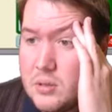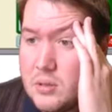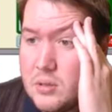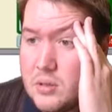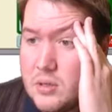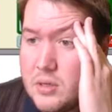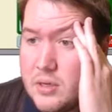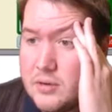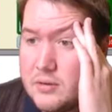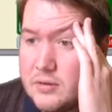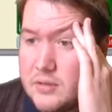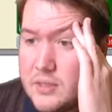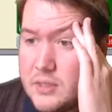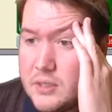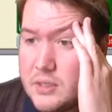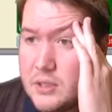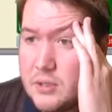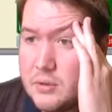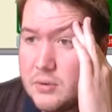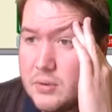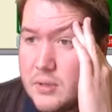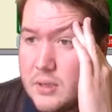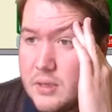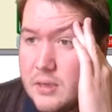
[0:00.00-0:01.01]
There's the
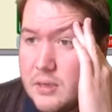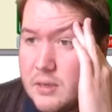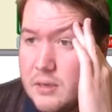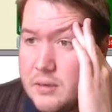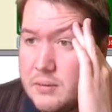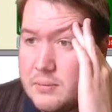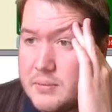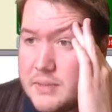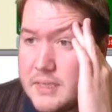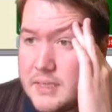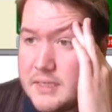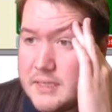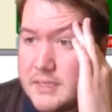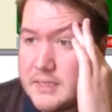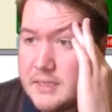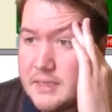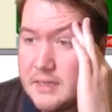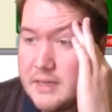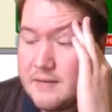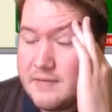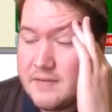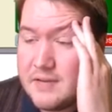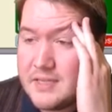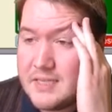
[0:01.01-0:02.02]
two of clubs. I
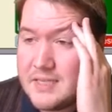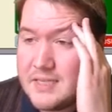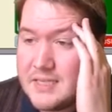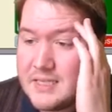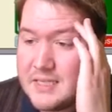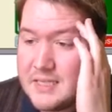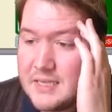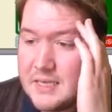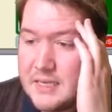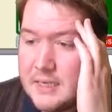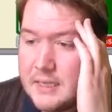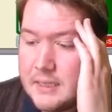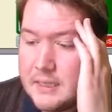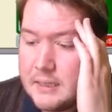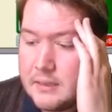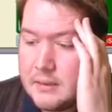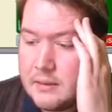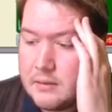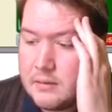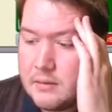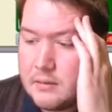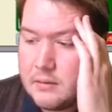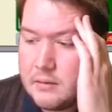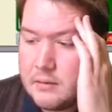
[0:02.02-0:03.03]
still haven't
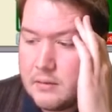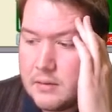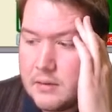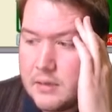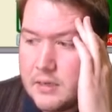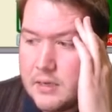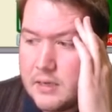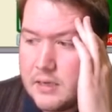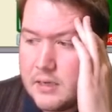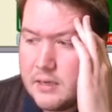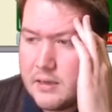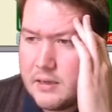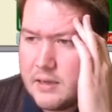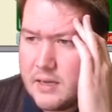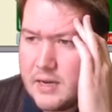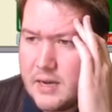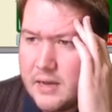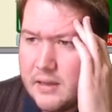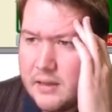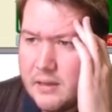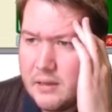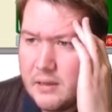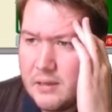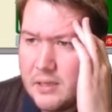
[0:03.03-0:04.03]
seen uh, the
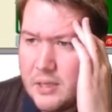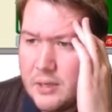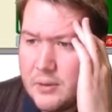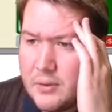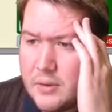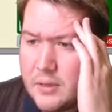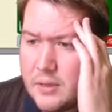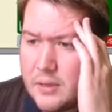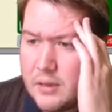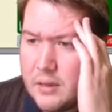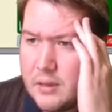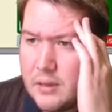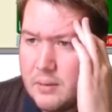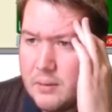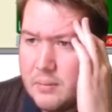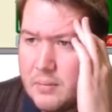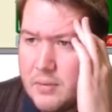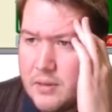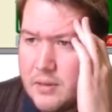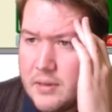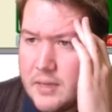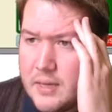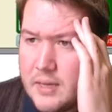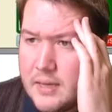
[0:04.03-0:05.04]
other lower club
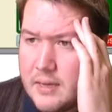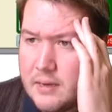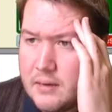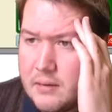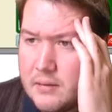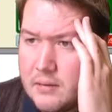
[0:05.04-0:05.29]
than that.